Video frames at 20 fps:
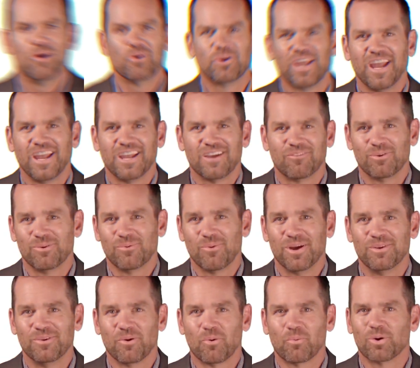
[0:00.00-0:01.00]
Okay,
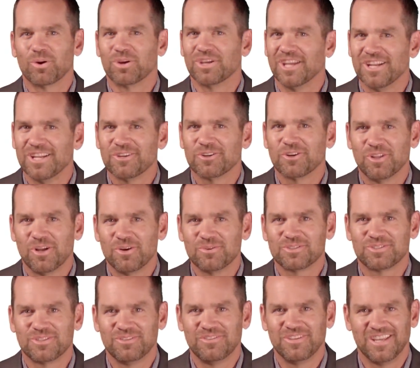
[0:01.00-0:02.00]
everyone, we're getting
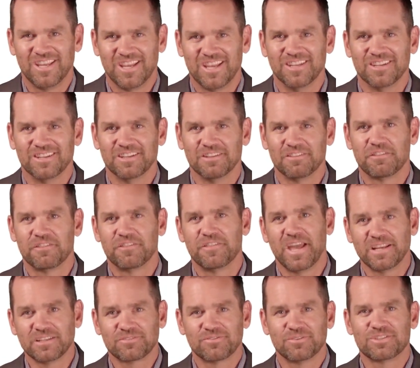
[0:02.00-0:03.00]
close to the end.
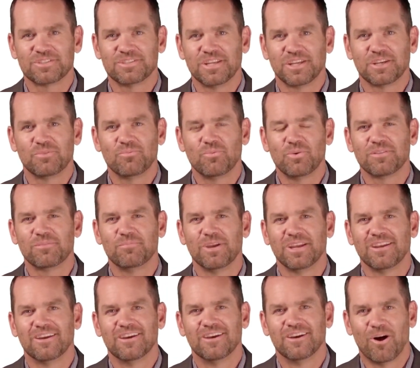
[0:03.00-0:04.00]
Thanks for sticking with
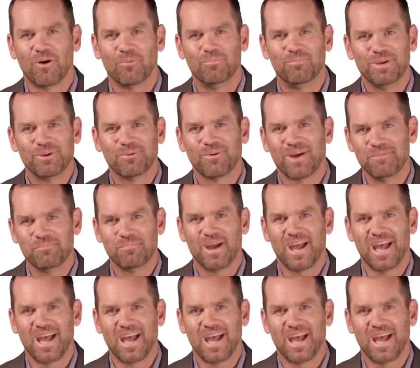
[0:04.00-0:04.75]
me. I'll be right